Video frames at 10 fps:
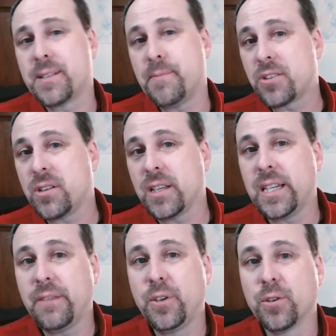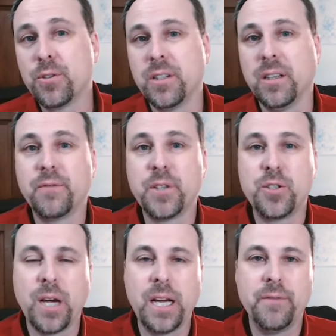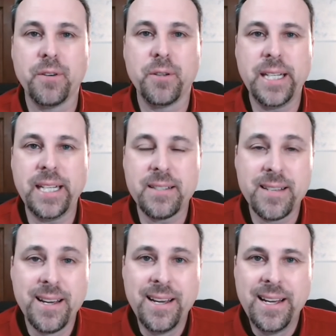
especially if you're a delivery driver, is